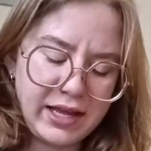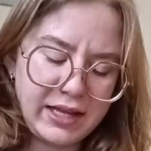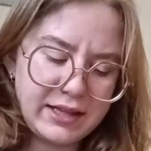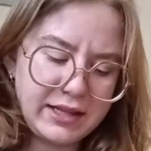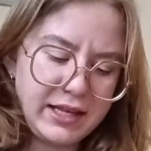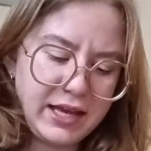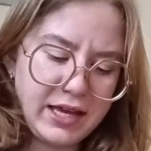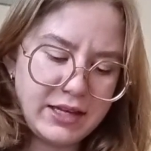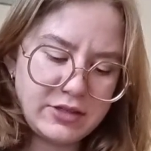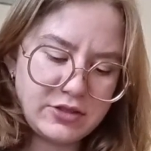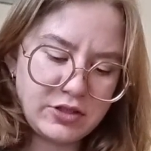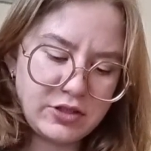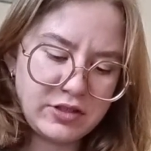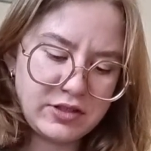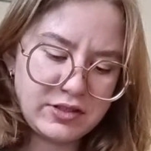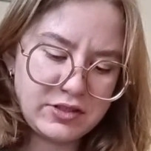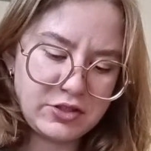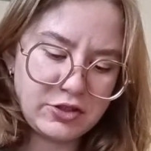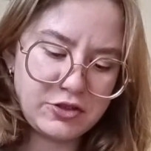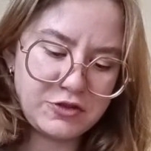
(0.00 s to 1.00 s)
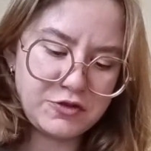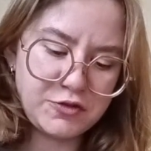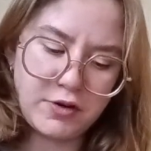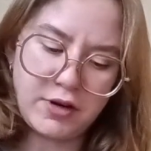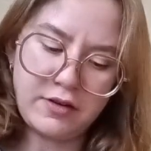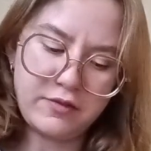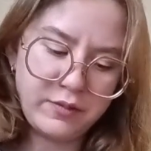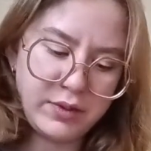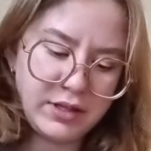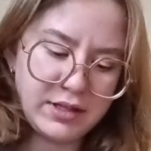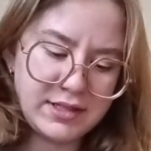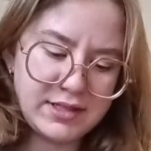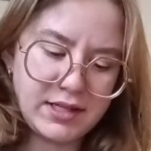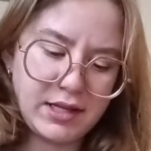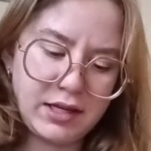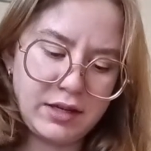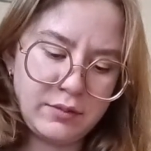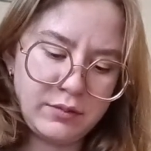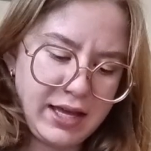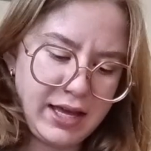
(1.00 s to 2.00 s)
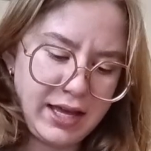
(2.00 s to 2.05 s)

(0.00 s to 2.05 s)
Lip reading: the edges just drive me insane.